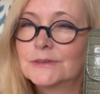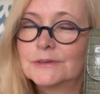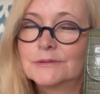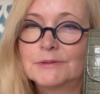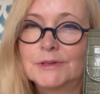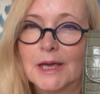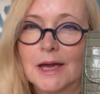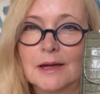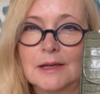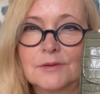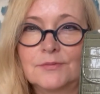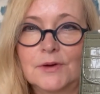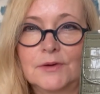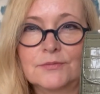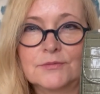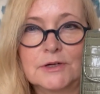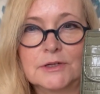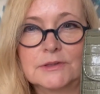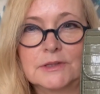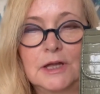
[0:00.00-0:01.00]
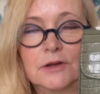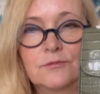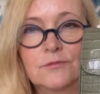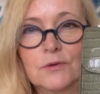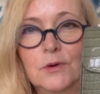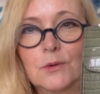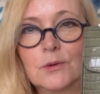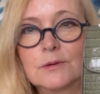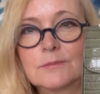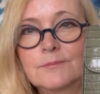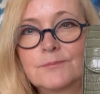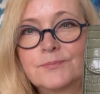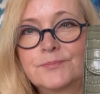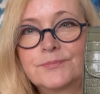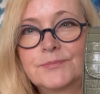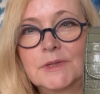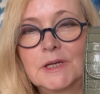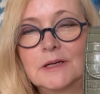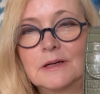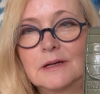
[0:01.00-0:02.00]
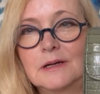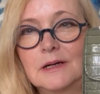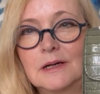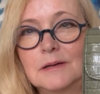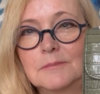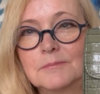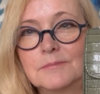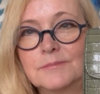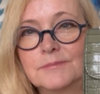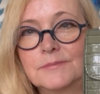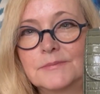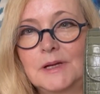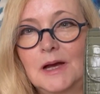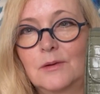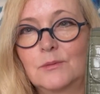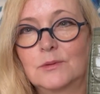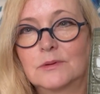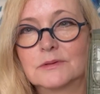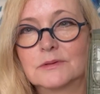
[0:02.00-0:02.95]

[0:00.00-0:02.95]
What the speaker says: Yeah, if I've got that wrong, I will